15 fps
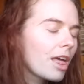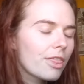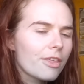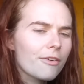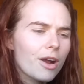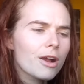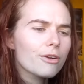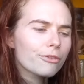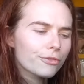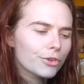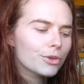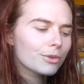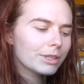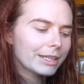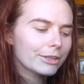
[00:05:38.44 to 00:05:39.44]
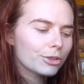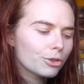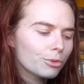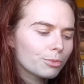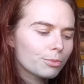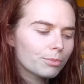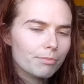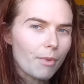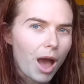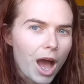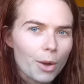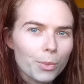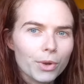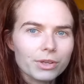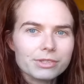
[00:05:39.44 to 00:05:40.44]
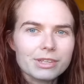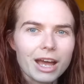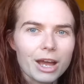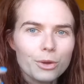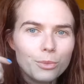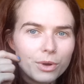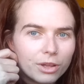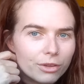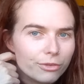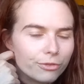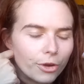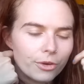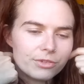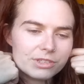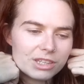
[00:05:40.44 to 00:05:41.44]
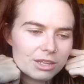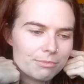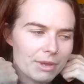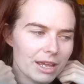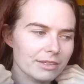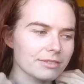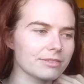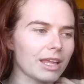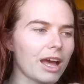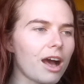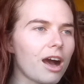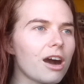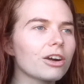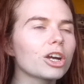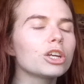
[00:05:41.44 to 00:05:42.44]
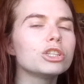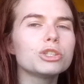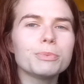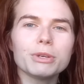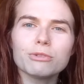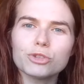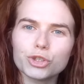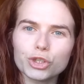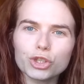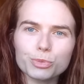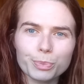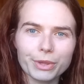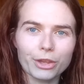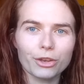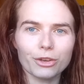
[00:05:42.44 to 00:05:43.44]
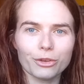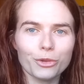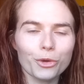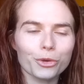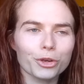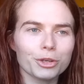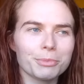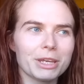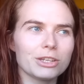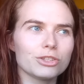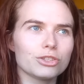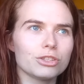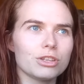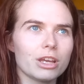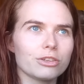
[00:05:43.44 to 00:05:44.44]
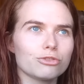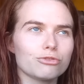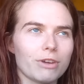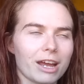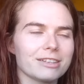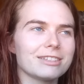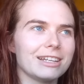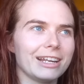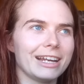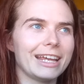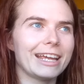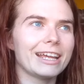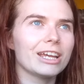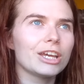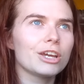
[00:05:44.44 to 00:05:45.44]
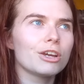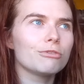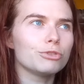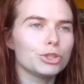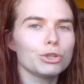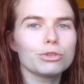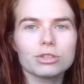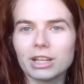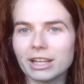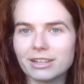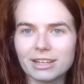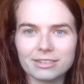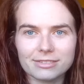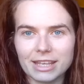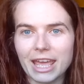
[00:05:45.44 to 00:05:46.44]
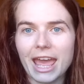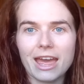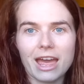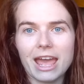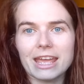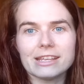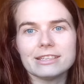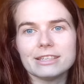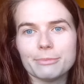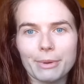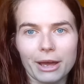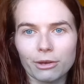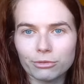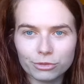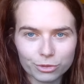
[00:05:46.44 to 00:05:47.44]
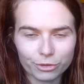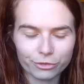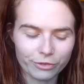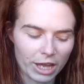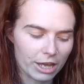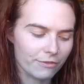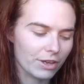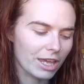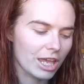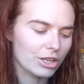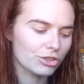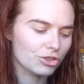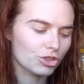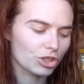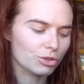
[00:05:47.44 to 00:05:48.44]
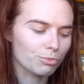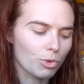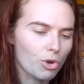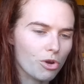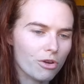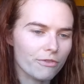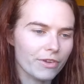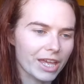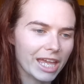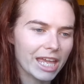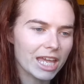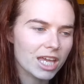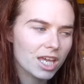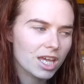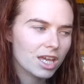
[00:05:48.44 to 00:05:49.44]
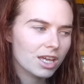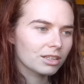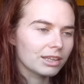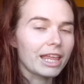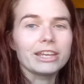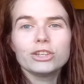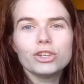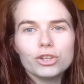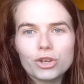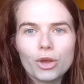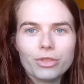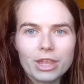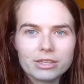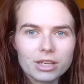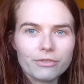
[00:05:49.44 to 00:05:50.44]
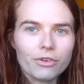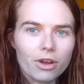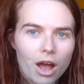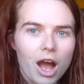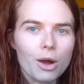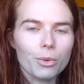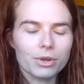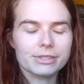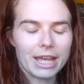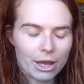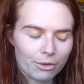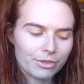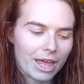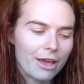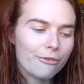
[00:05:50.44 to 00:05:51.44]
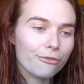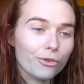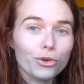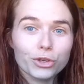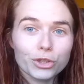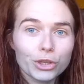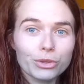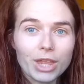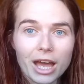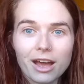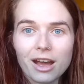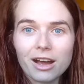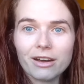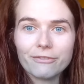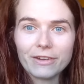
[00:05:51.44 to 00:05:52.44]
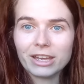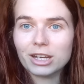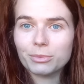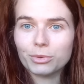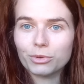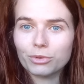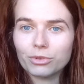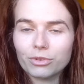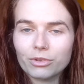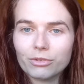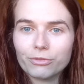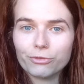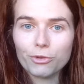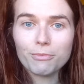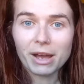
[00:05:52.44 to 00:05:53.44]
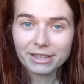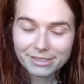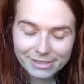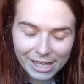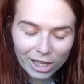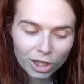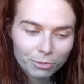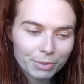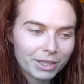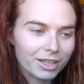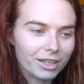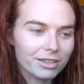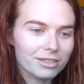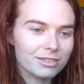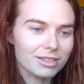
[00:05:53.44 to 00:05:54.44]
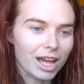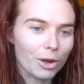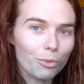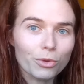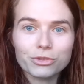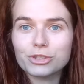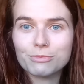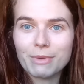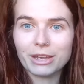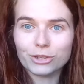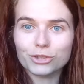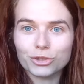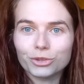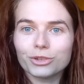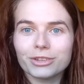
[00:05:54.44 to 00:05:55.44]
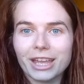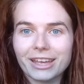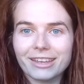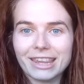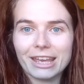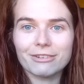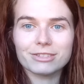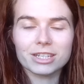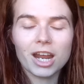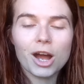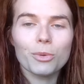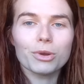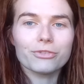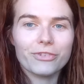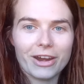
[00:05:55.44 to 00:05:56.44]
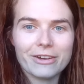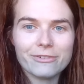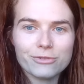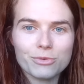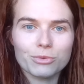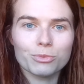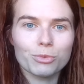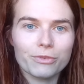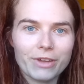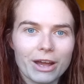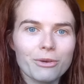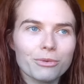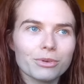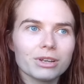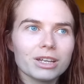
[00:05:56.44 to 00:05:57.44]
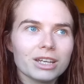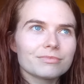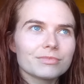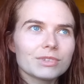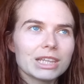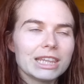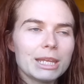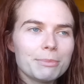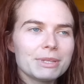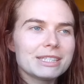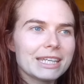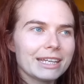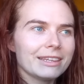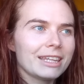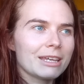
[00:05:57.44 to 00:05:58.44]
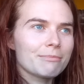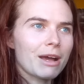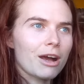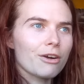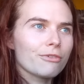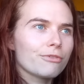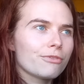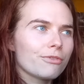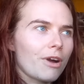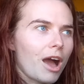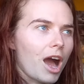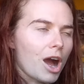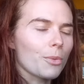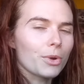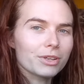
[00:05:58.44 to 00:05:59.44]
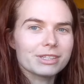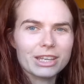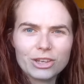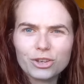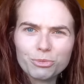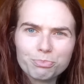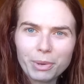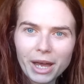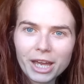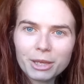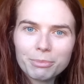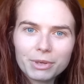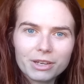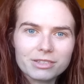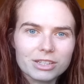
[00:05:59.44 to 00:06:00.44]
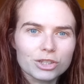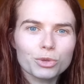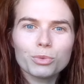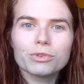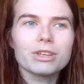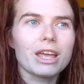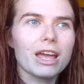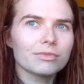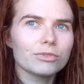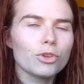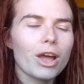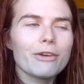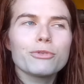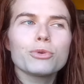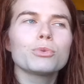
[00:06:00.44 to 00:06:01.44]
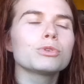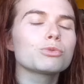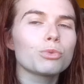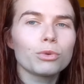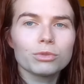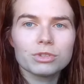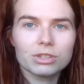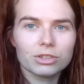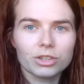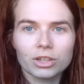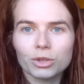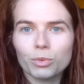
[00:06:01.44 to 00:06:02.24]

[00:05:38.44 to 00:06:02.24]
There are a few little art books that I will throw into the mix that are going to be reduced, but they're not going to be drastically reduced, like let's say £80 to a fiver. It's just more of a letting you know there's other artworks out there for you that are available for my sale, because I want to make sure that there's an artwork for everyone without limiting the amount of artworks that you can buy, because I don't want, not everyone's gonna